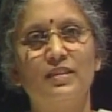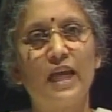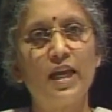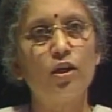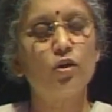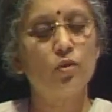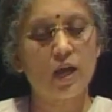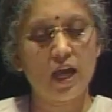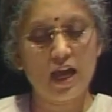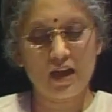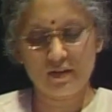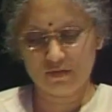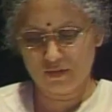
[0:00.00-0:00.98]
Then you
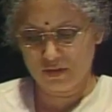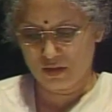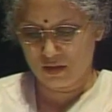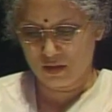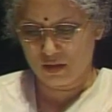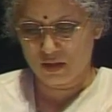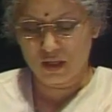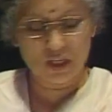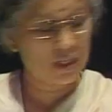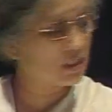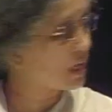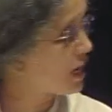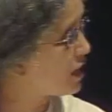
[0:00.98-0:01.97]
have a
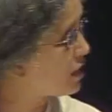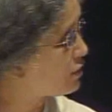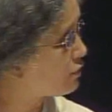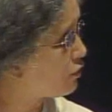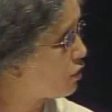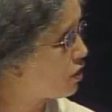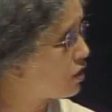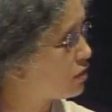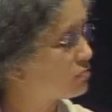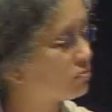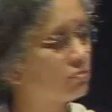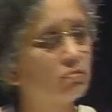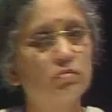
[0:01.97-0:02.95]
desire
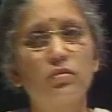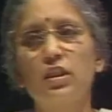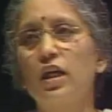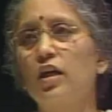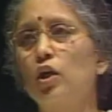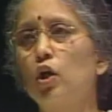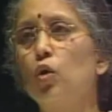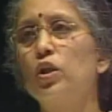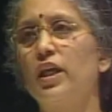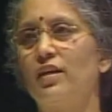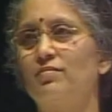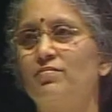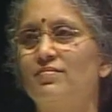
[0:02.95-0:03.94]
for say
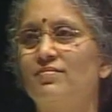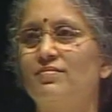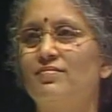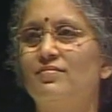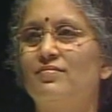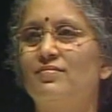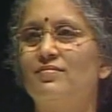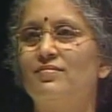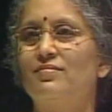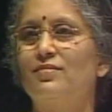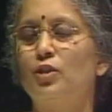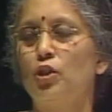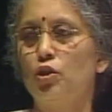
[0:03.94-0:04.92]
clothing.
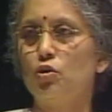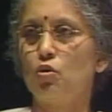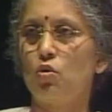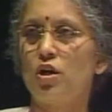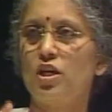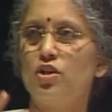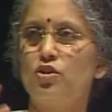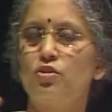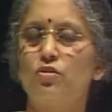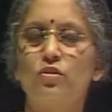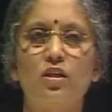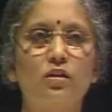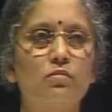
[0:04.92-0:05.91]
So you go
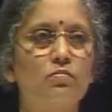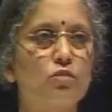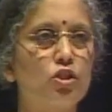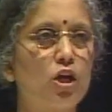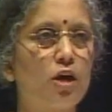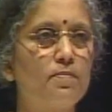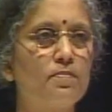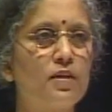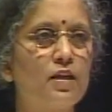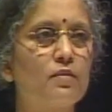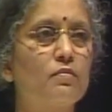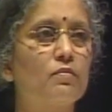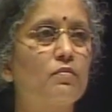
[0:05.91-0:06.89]
into the shop
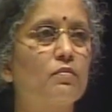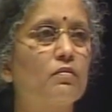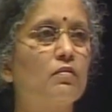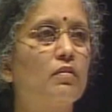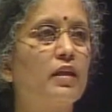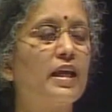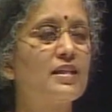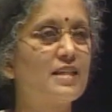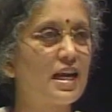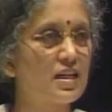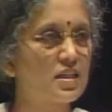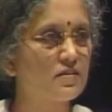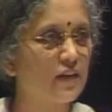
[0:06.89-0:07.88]
that can
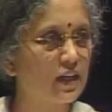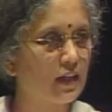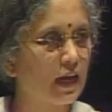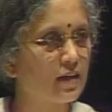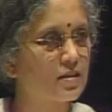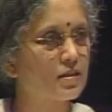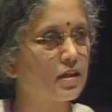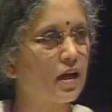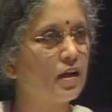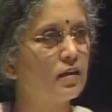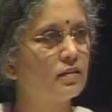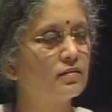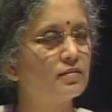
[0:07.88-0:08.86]
satisfy that
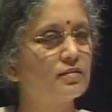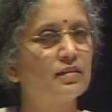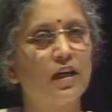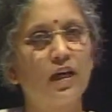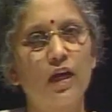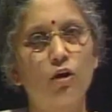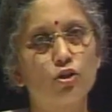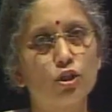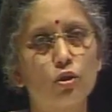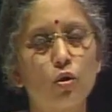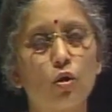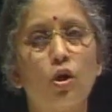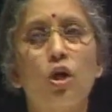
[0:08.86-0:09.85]
desire and out
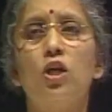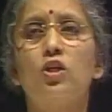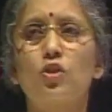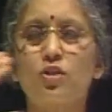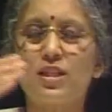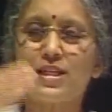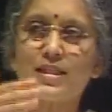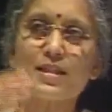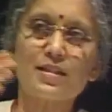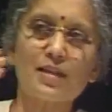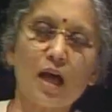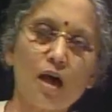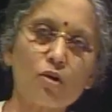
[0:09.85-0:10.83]
you go. So this
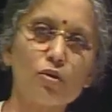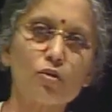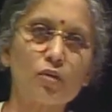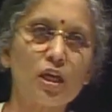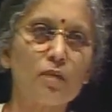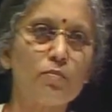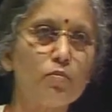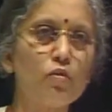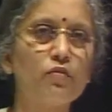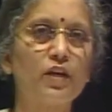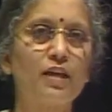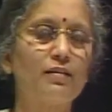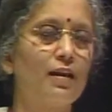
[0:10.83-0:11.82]
is how you keep
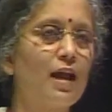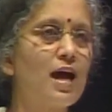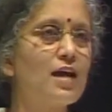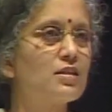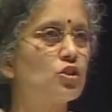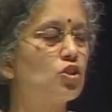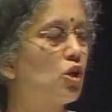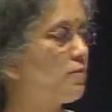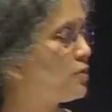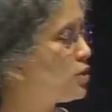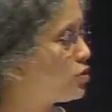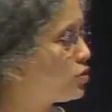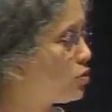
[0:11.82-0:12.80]
moving. The last
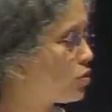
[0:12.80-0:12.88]
shop that